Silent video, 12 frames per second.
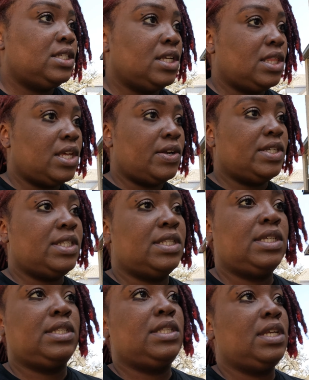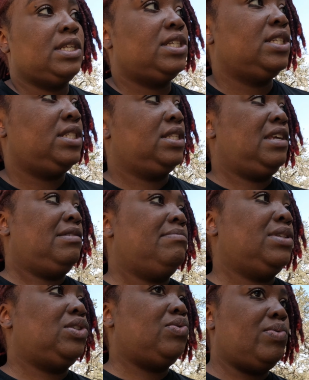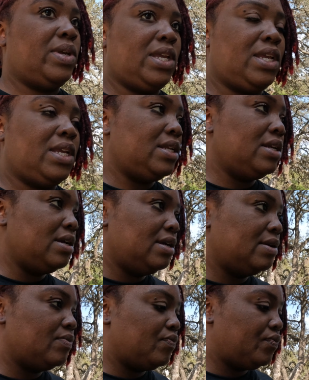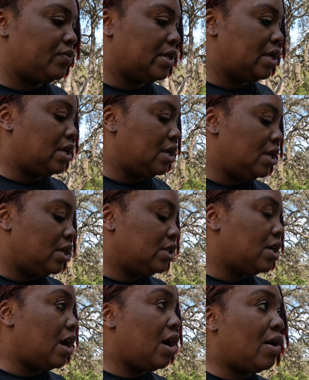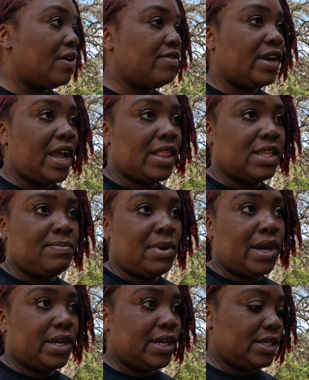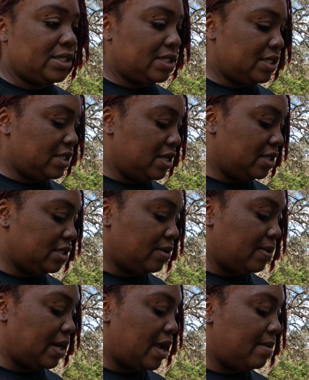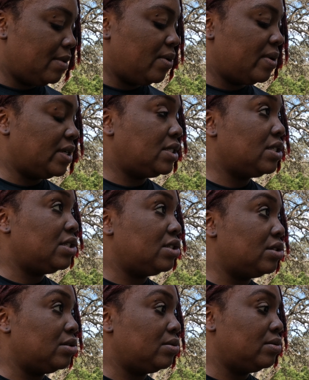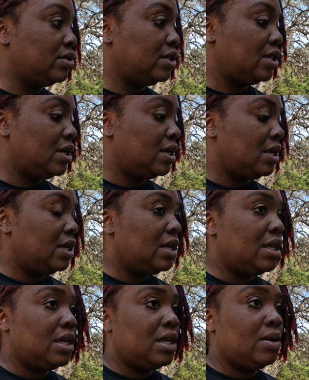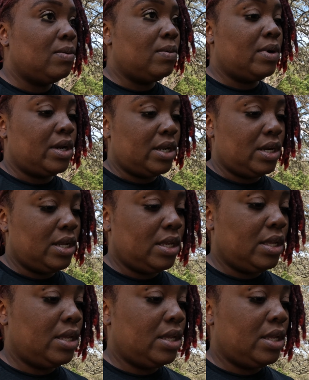to thirty-six inches in between. Oh, I forgot the markers. So what I'm going to do, one,